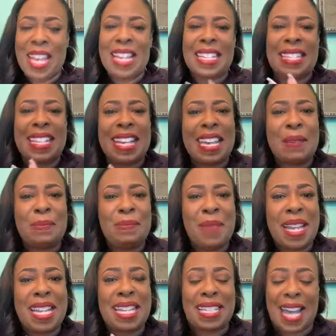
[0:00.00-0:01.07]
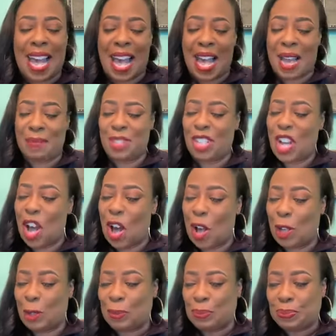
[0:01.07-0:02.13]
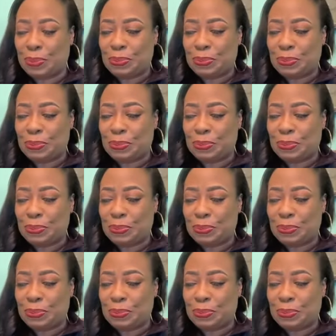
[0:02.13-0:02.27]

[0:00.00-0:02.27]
See, many times, y'all,